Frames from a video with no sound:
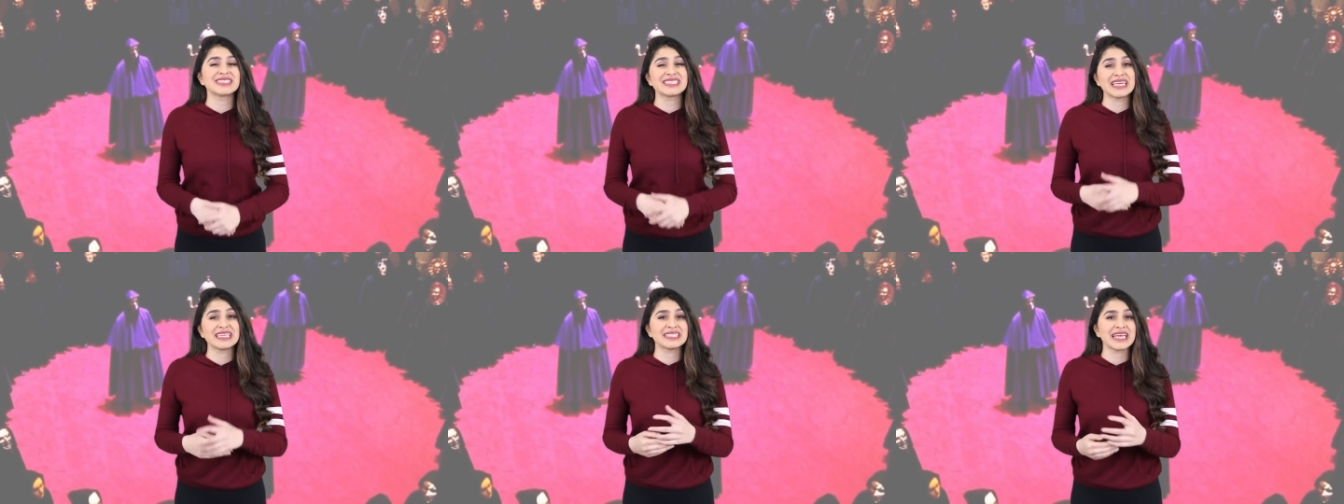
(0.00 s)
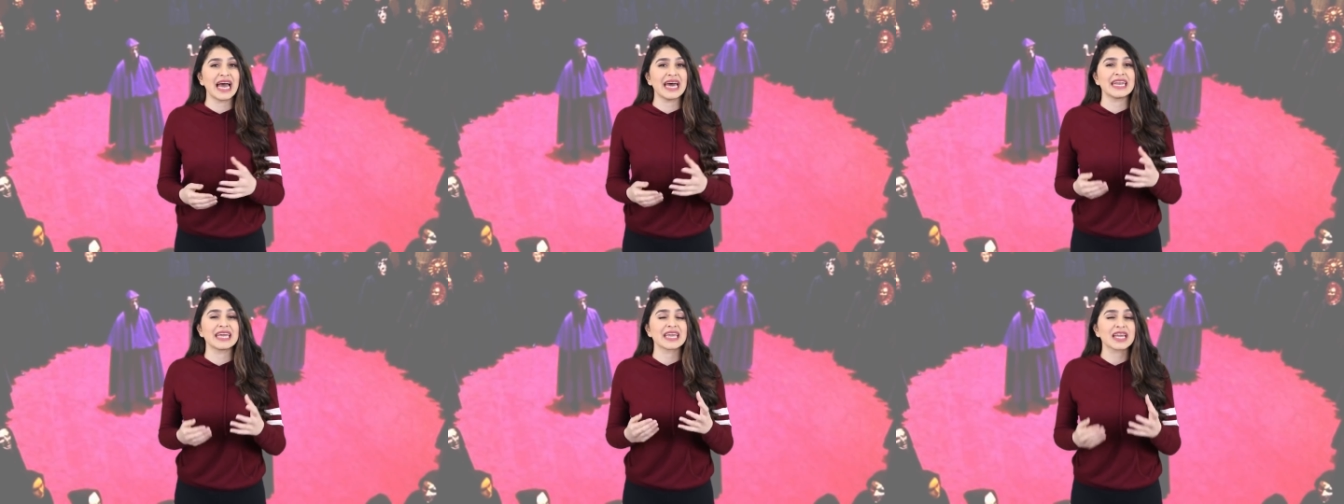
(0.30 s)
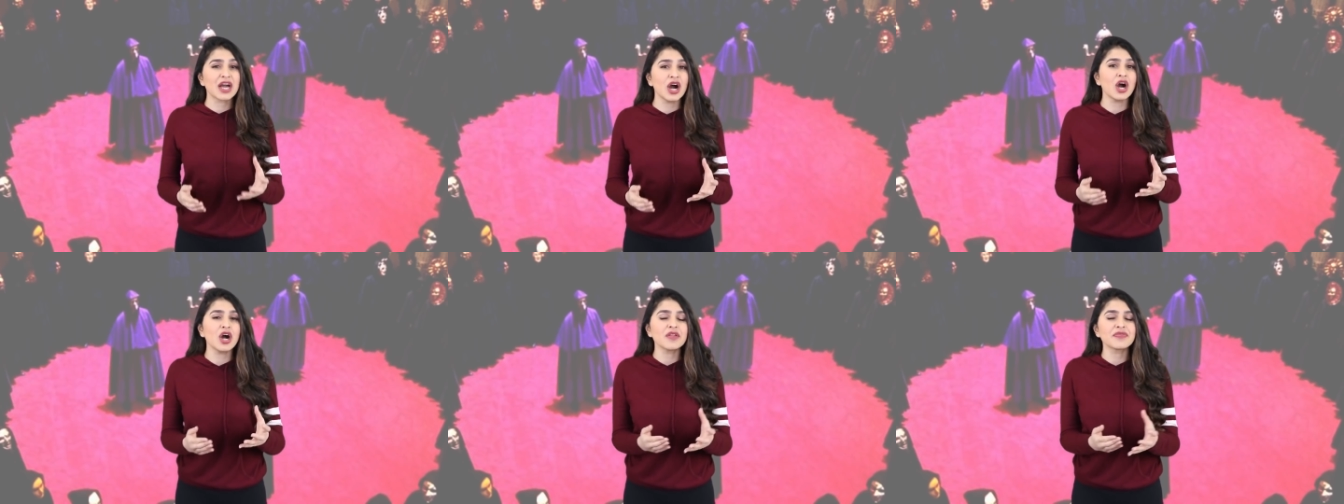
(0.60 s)
a
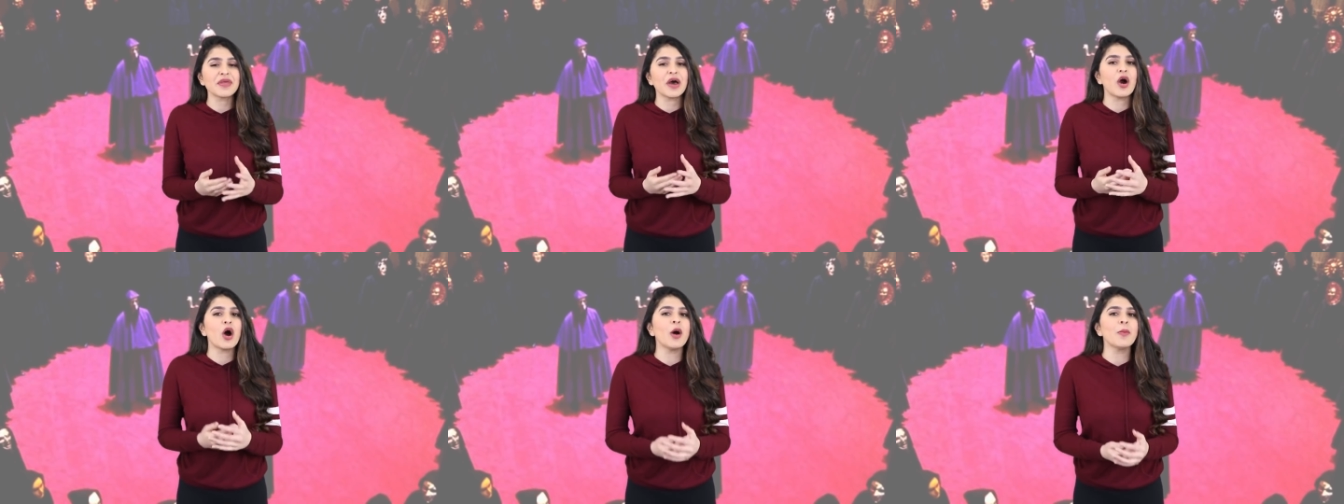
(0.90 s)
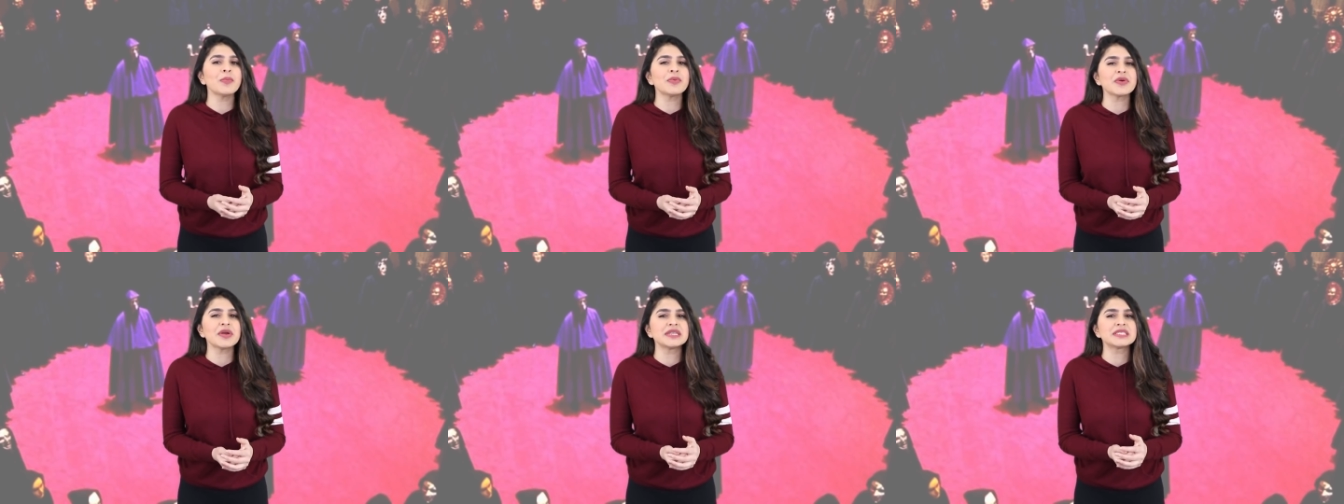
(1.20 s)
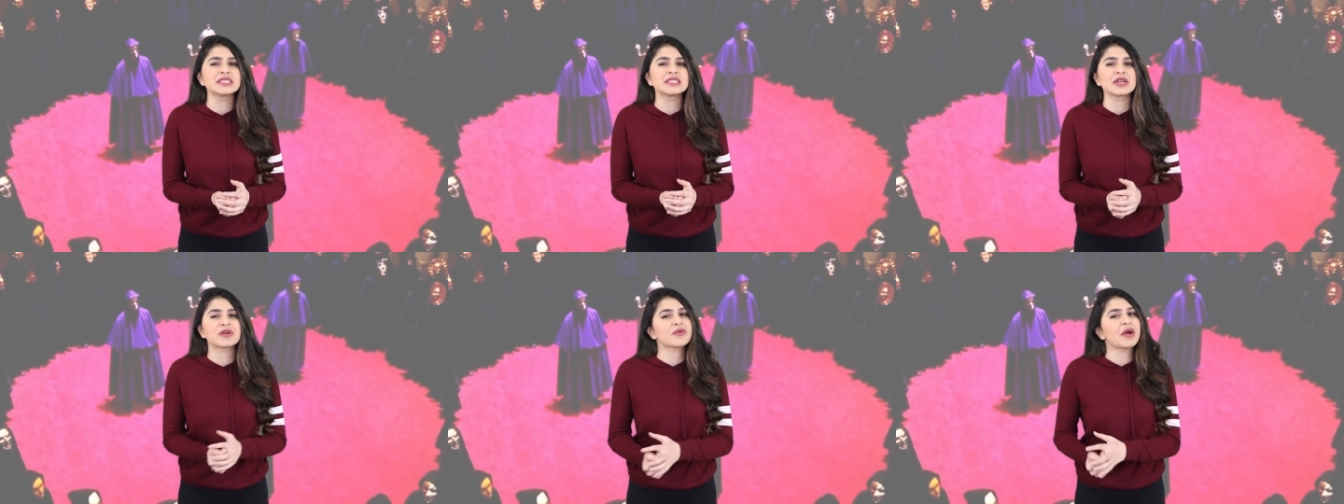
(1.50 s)
satanic cult that
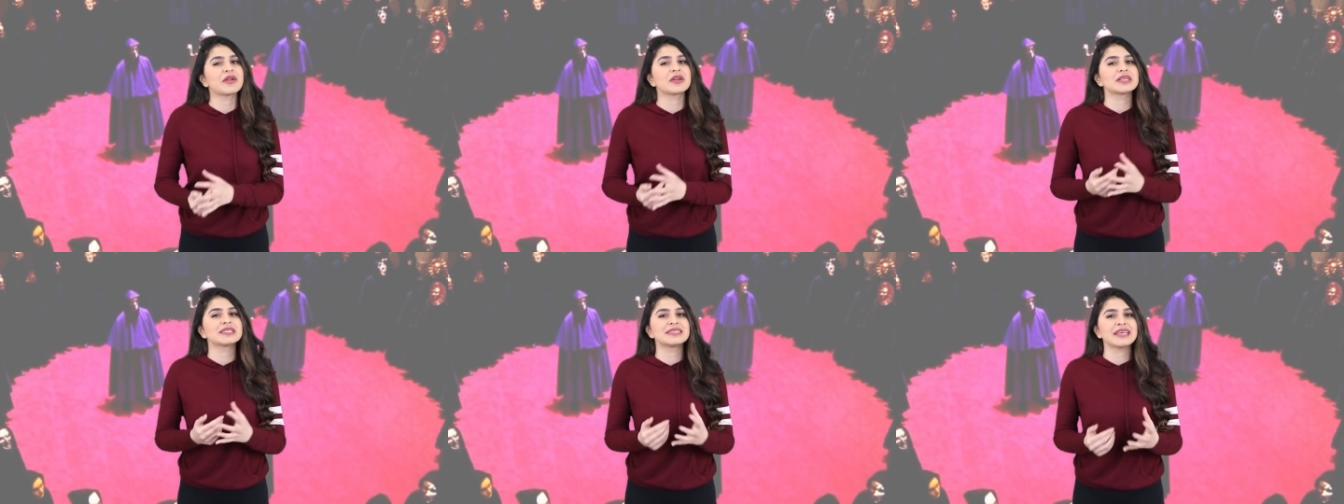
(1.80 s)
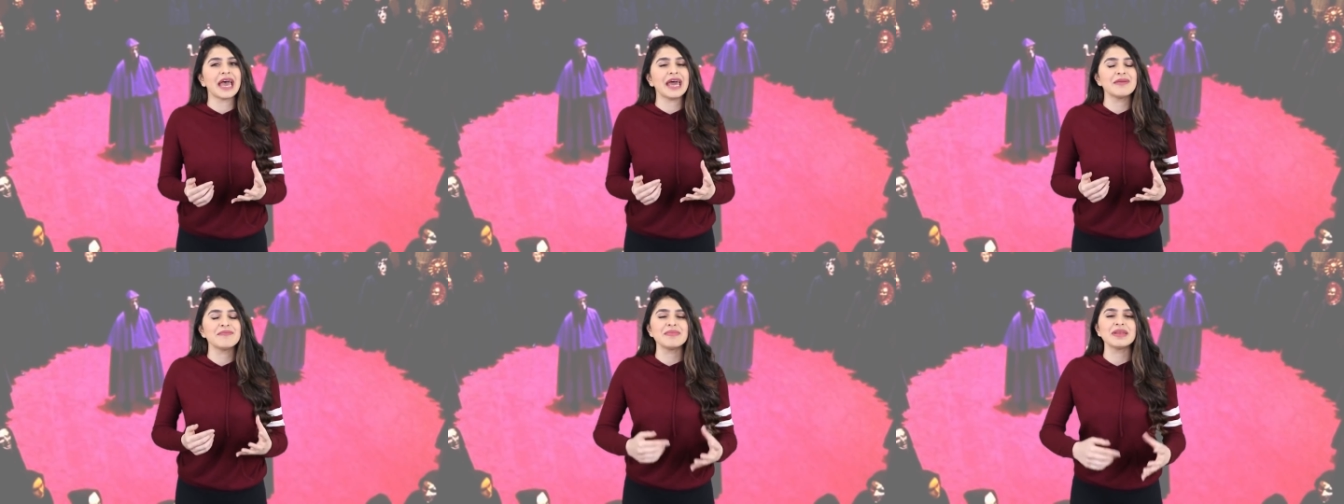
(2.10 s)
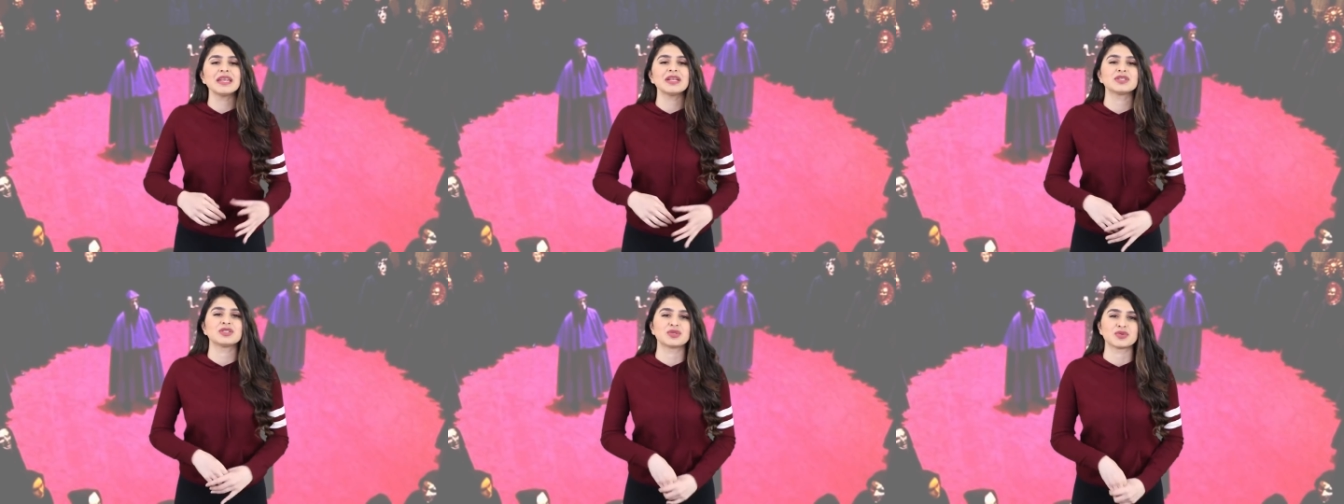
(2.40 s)
operated around a 10
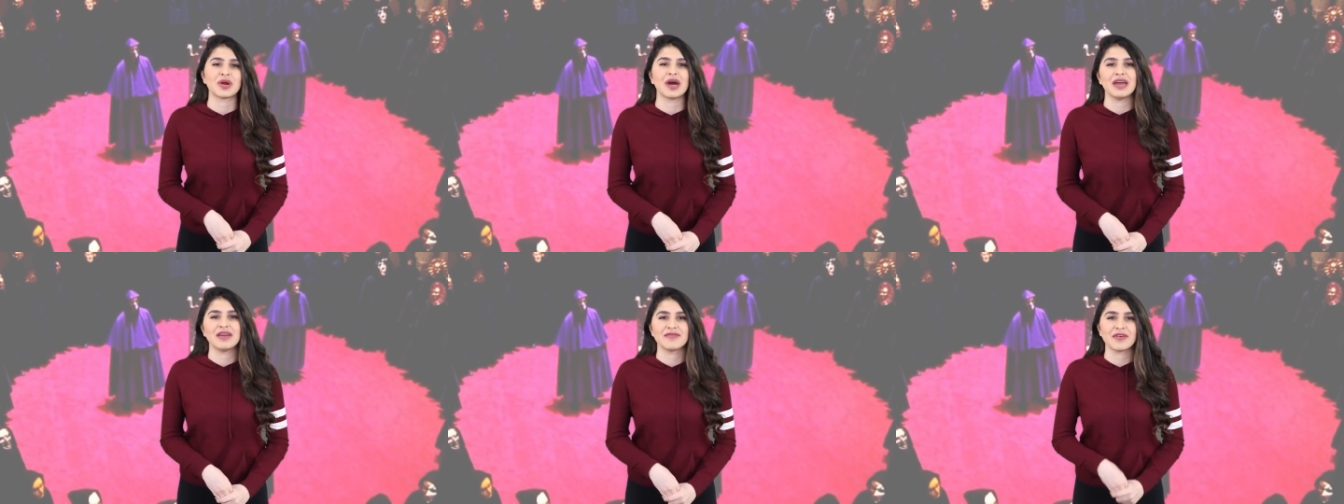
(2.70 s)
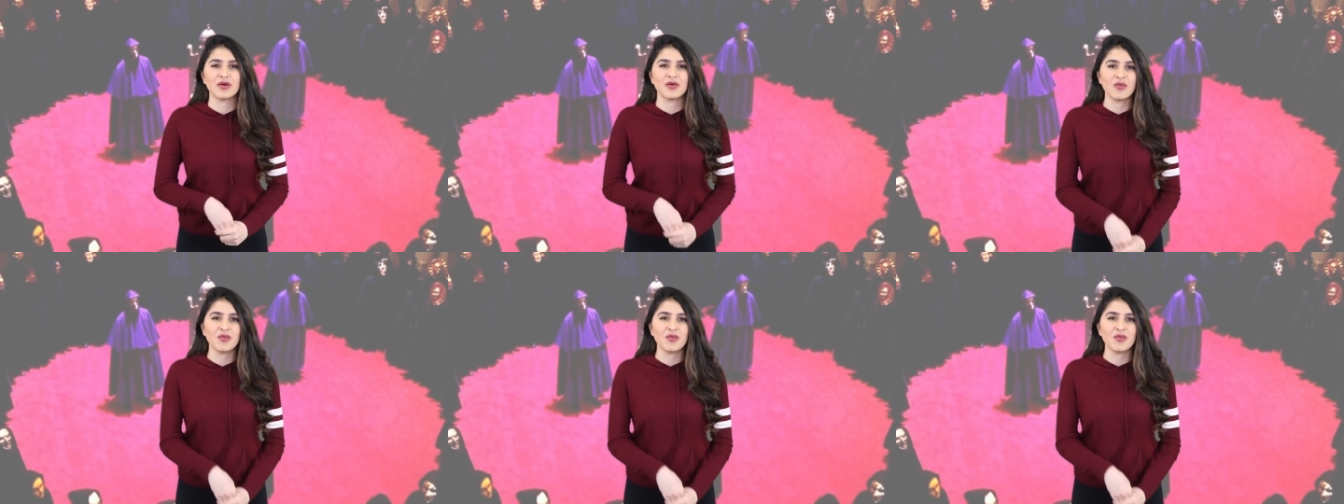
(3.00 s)
minute drive